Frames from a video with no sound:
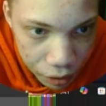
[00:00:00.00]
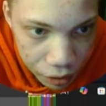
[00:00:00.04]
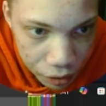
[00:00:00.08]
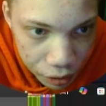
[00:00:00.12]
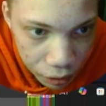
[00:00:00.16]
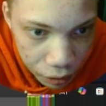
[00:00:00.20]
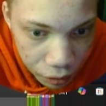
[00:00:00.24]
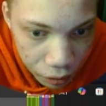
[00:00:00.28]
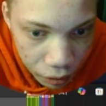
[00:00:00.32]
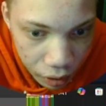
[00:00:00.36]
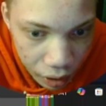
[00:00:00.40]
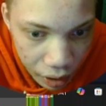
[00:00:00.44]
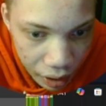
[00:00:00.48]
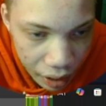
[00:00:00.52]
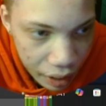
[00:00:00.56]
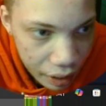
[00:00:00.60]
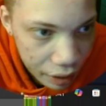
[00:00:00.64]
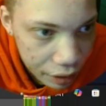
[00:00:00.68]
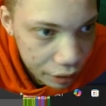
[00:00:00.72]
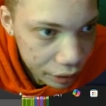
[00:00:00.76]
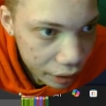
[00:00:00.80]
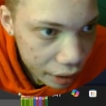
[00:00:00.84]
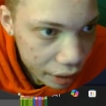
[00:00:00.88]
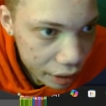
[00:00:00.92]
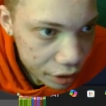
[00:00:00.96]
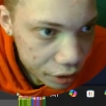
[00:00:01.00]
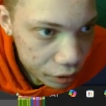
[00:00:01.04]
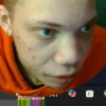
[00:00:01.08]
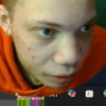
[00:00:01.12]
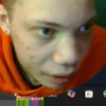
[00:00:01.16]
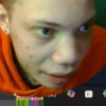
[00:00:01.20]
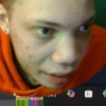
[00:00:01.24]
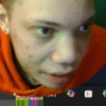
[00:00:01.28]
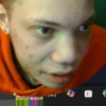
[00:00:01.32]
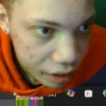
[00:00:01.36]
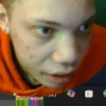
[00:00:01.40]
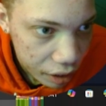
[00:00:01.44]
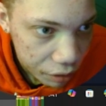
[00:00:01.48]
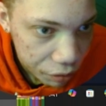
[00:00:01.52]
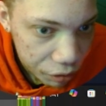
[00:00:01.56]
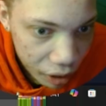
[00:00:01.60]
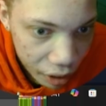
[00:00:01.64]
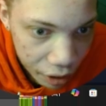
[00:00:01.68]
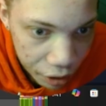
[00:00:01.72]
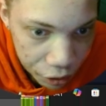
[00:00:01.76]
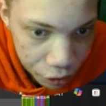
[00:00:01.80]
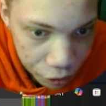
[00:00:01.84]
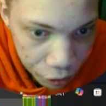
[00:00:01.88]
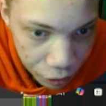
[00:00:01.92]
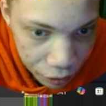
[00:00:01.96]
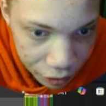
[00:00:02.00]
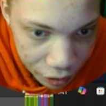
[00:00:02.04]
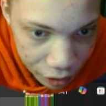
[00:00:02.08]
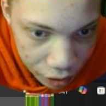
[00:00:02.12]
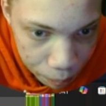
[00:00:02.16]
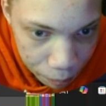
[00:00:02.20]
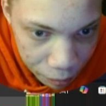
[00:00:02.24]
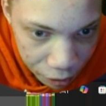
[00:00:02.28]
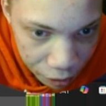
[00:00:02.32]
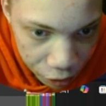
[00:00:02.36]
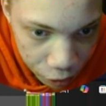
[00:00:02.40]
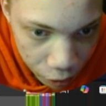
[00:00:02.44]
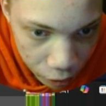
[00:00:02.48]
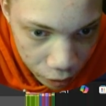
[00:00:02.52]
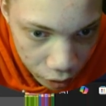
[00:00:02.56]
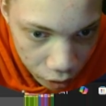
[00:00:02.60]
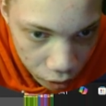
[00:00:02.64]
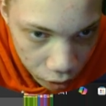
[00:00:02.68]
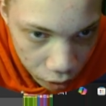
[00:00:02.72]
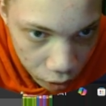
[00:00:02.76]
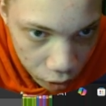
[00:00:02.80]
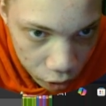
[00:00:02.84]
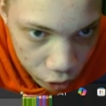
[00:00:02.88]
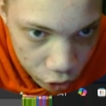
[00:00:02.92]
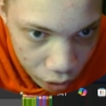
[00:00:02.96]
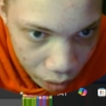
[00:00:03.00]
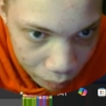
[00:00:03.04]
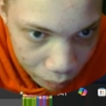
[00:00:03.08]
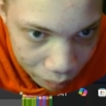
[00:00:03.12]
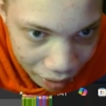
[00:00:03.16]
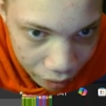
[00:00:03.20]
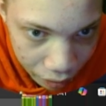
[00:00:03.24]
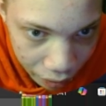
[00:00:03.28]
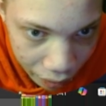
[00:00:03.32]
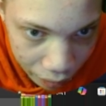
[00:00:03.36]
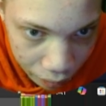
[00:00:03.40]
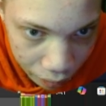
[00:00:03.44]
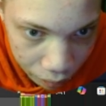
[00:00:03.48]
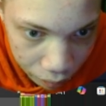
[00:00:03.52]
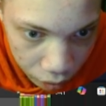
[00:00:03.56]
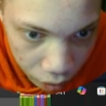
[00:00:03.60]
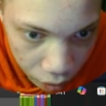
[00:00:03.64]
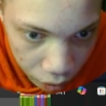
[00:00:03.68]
So yeah, so like I said, if y'all enjoyed this, be sure to drop that like.